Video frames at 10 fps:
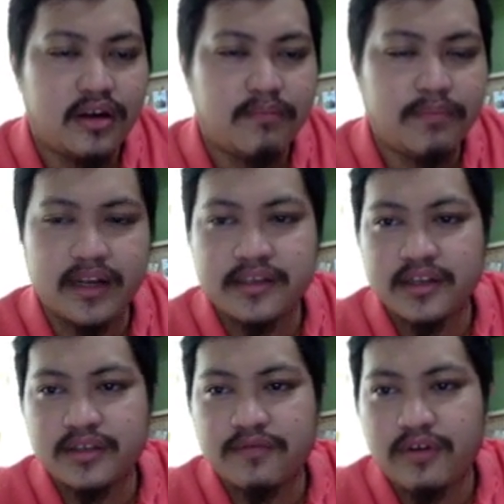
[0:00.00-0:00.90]

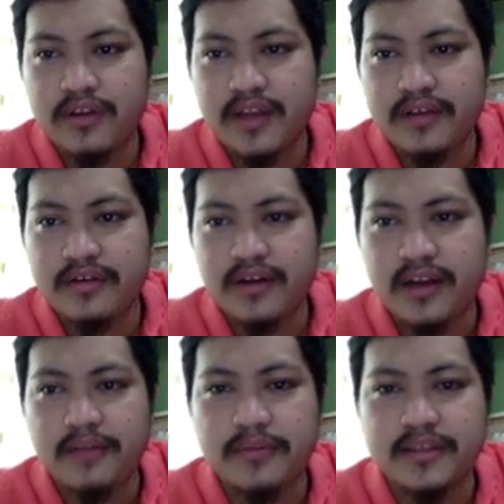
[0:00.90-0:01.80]
presence of all the other
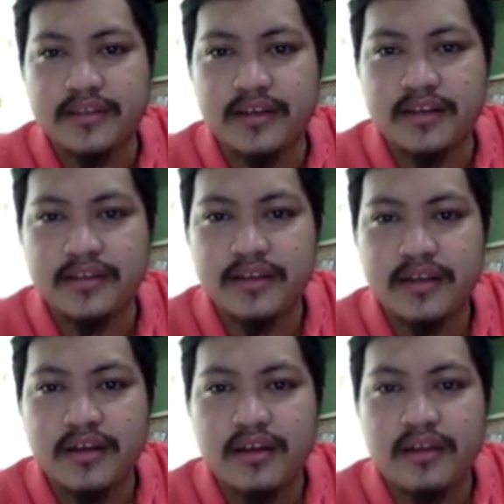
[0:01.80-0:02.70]
elements class.
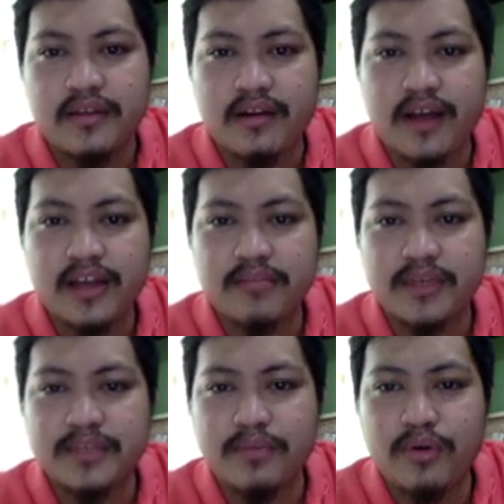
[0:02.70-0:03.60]
The right
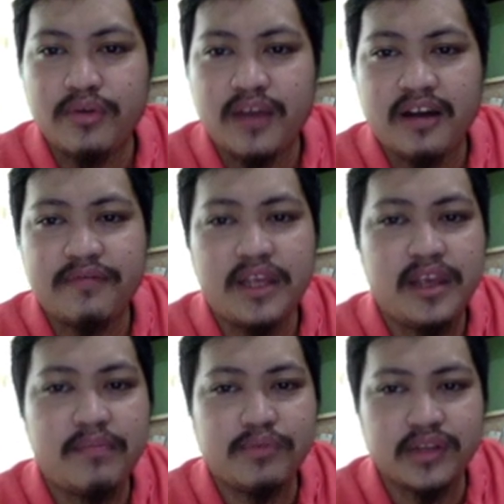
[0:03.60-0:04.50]
must both have
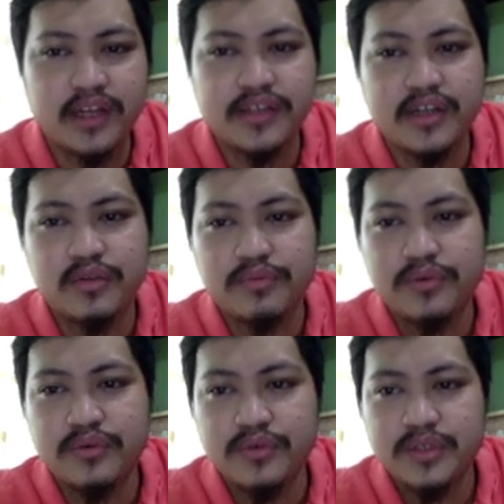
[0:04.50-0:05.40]
the potential to
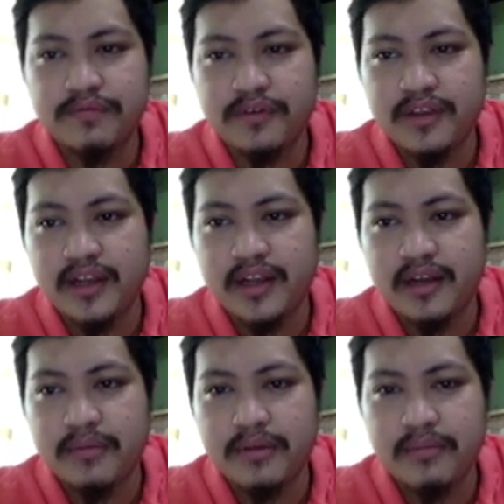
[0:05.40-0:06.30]
produce for the
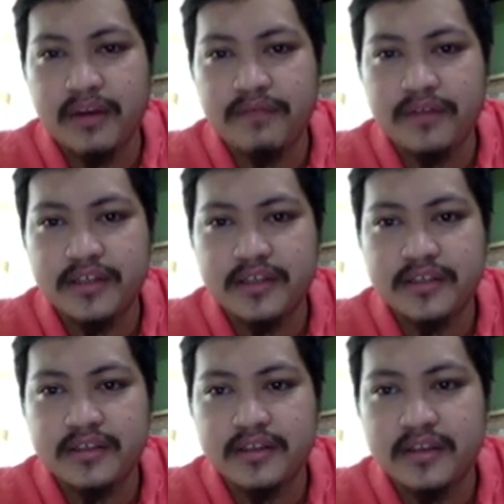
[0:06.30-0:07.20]
economic
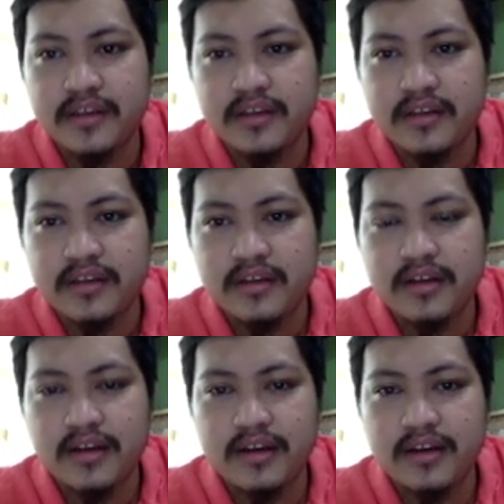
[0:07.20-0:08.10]
benefits
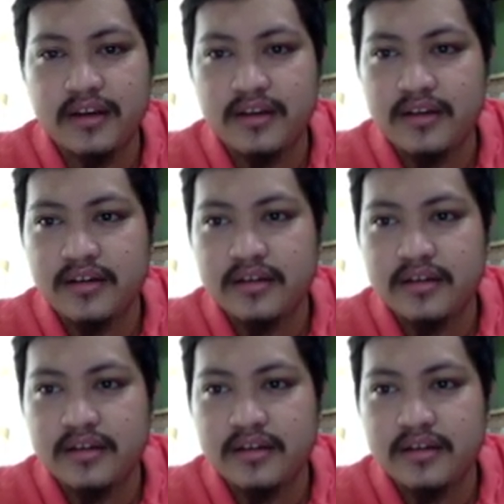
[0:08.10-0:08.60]
uh,